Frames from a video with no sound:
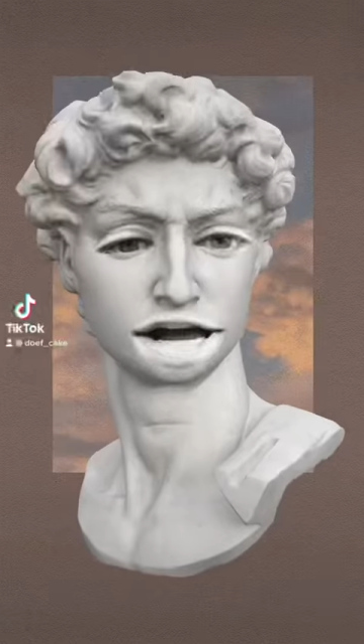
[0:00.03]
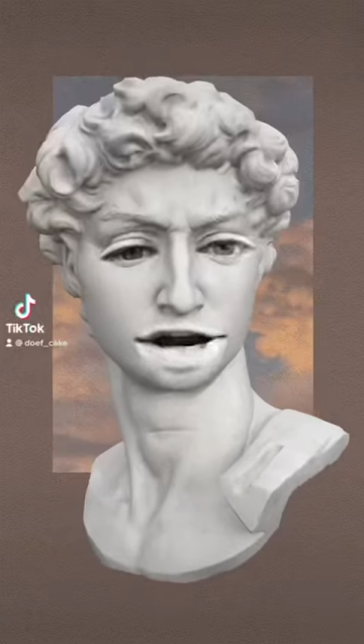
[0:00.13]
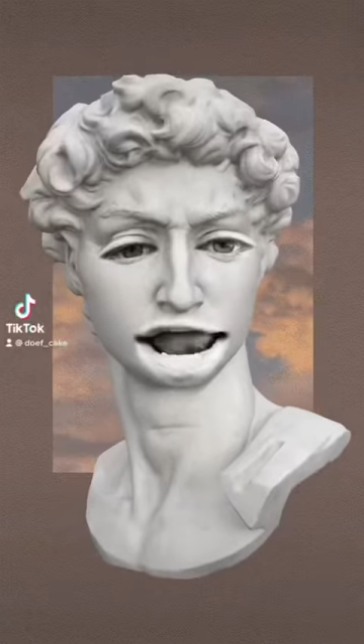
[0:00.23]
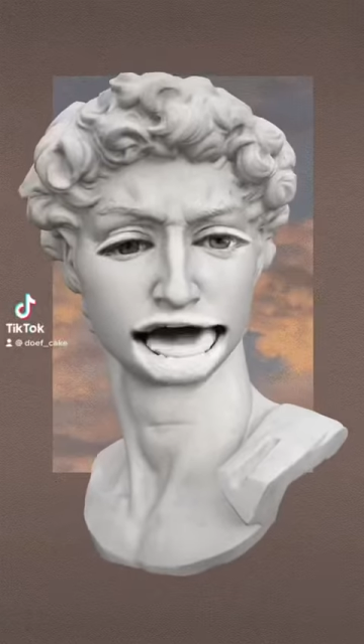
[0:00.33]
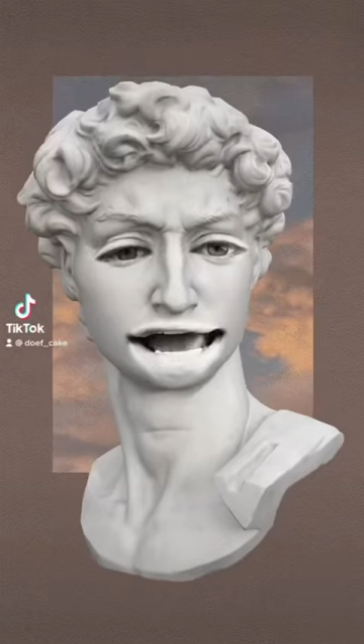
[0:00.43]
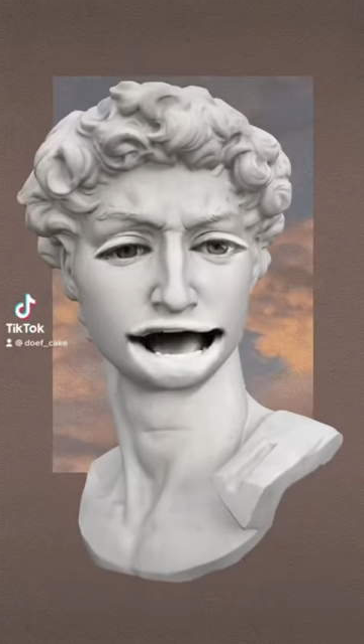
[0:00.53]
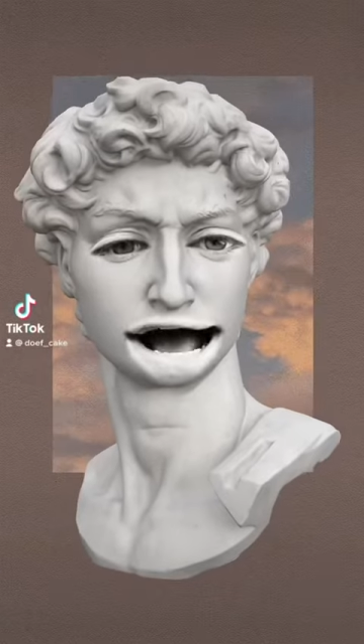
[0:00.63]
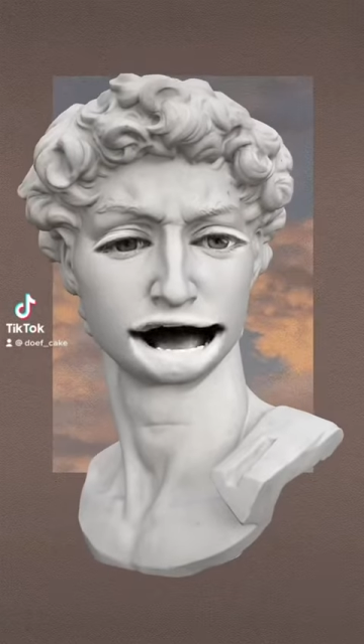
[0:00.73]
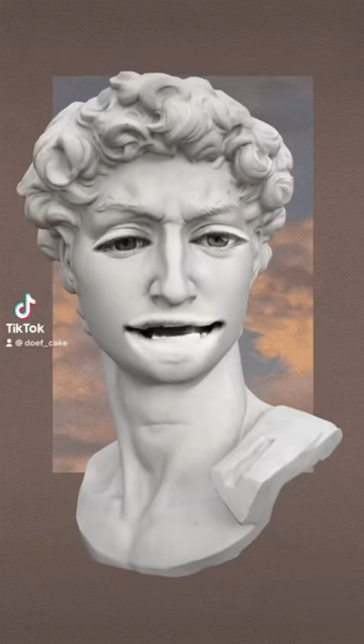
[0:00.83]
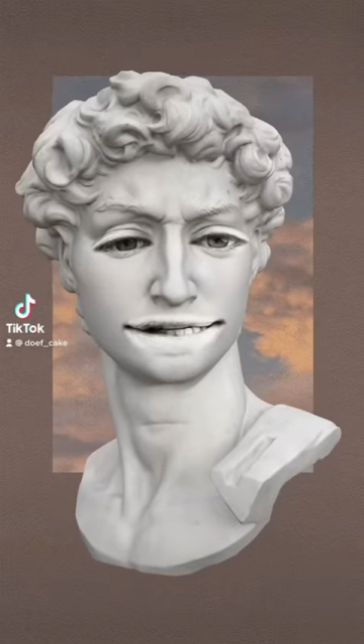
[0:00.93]
No, like,
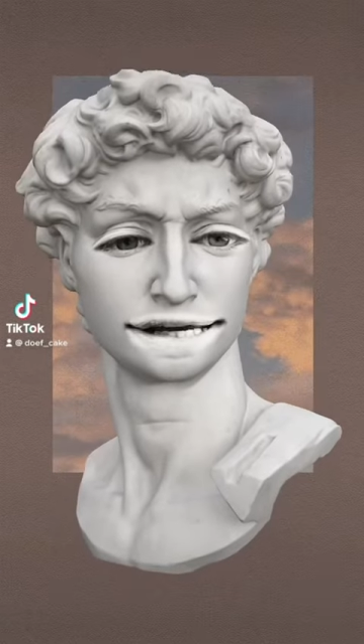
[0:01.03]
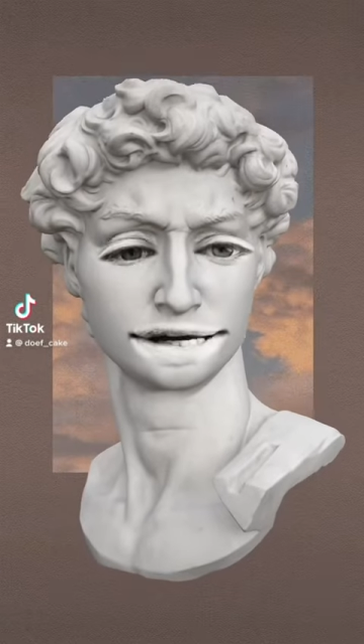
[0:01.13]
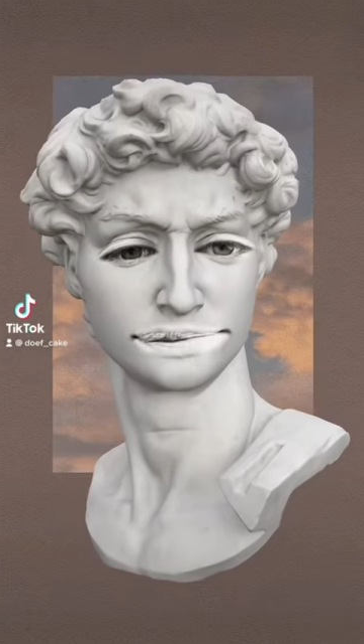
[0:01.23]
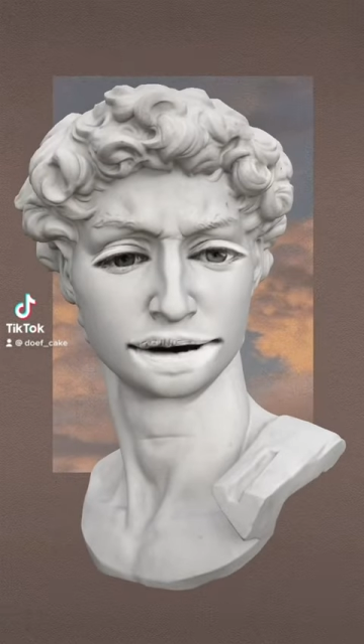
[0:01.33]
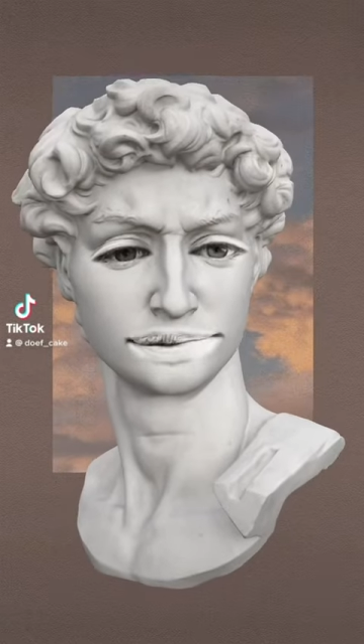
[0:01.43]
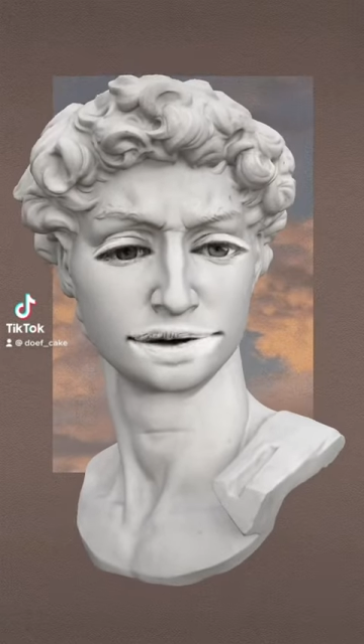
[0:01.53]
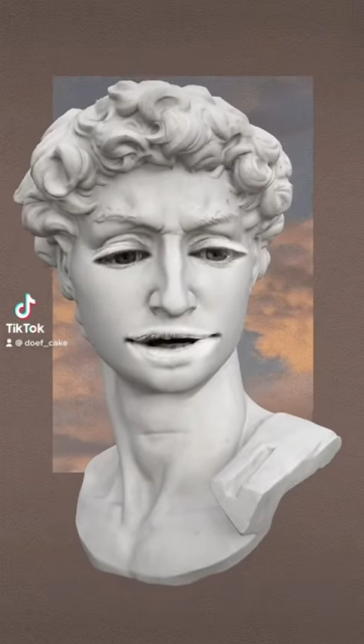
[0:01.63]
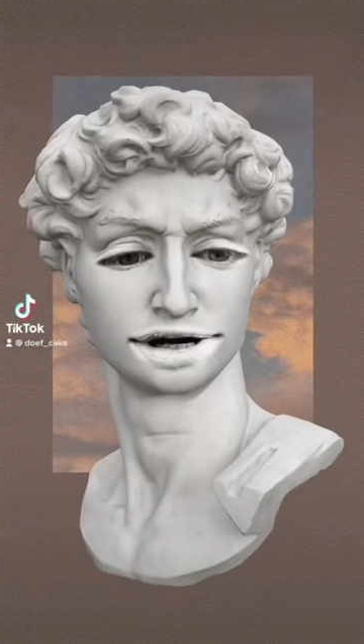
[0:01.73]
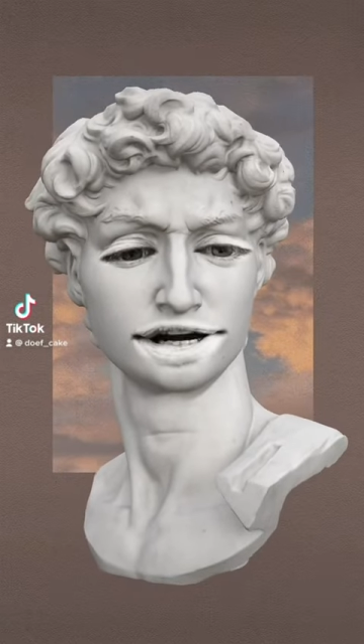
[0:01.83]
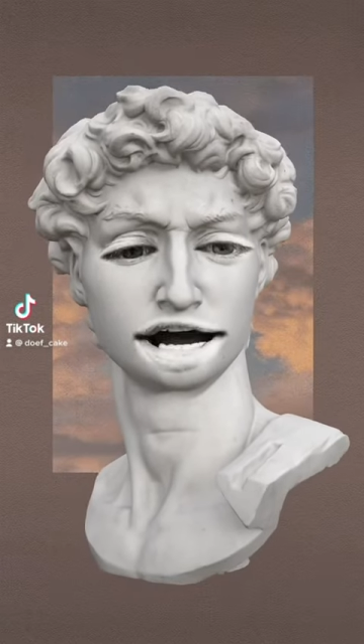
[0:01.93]
how's it, my
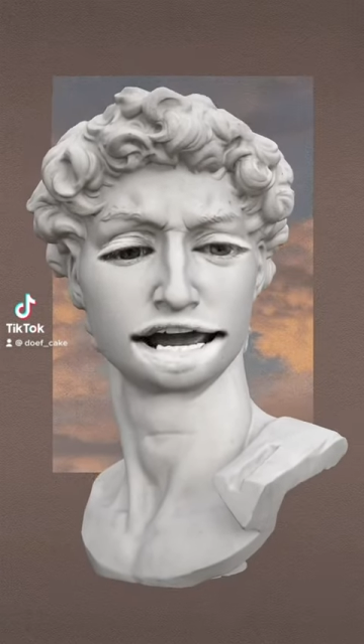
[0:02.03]
bro?